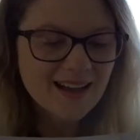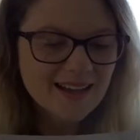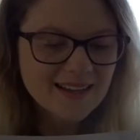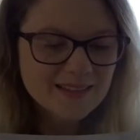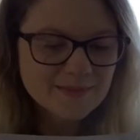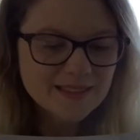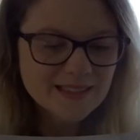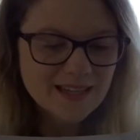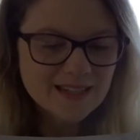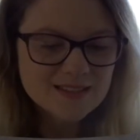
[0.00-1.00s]
Hi Amy,
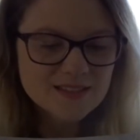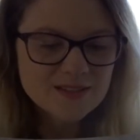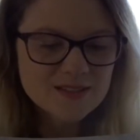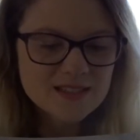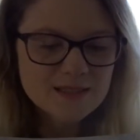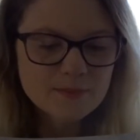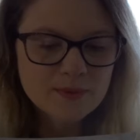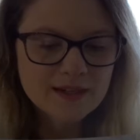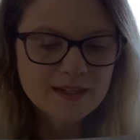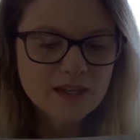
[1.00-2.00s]
how's your
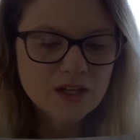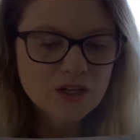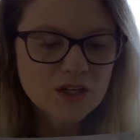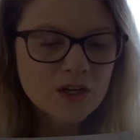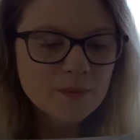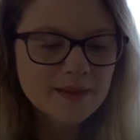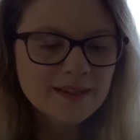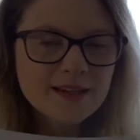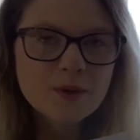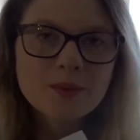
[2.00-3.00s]
spring
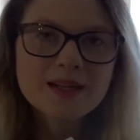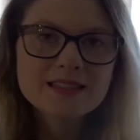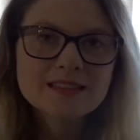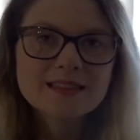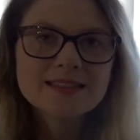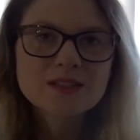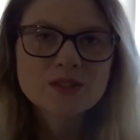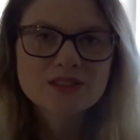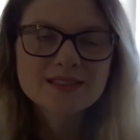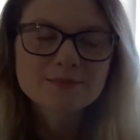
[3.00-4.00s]
going? Well, it's
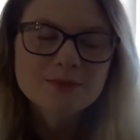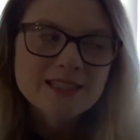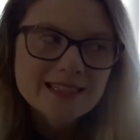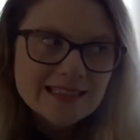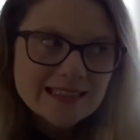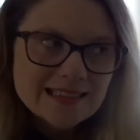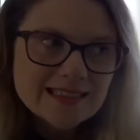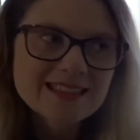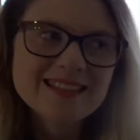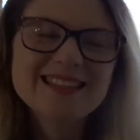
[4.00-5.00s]
not spring
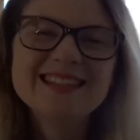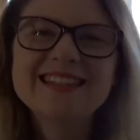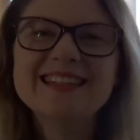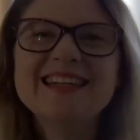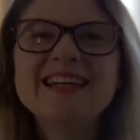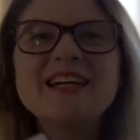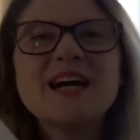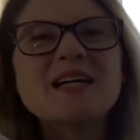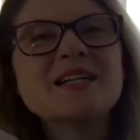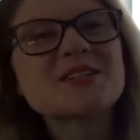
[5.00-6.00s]

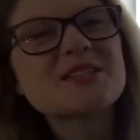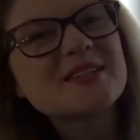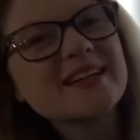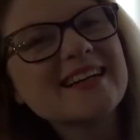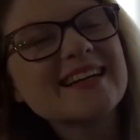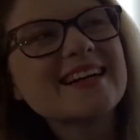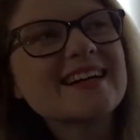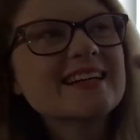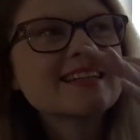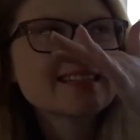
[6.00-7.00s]
in
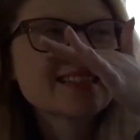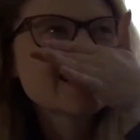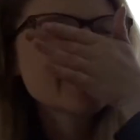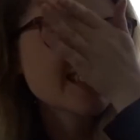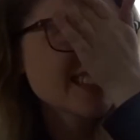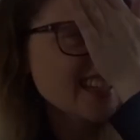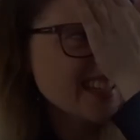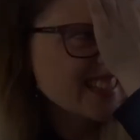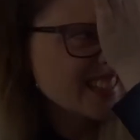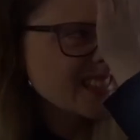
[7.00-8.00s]
Australia. It's
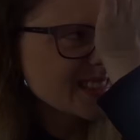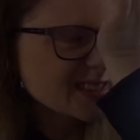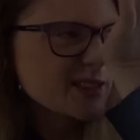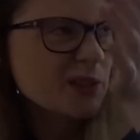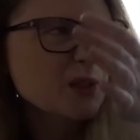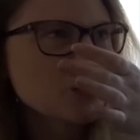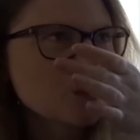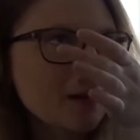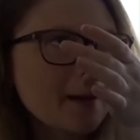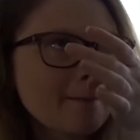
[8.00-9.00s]
getting
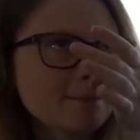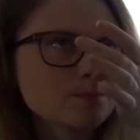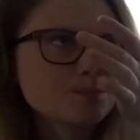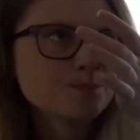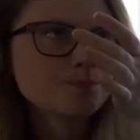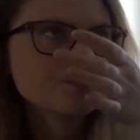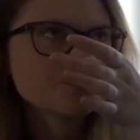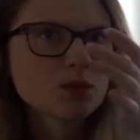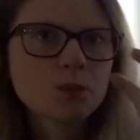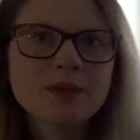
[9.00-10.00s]
into
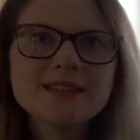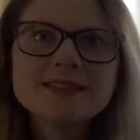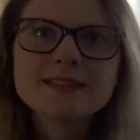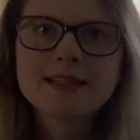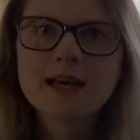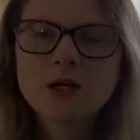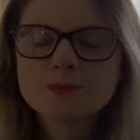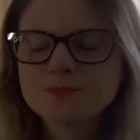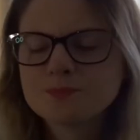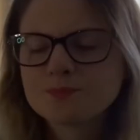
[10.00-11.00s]
winter now.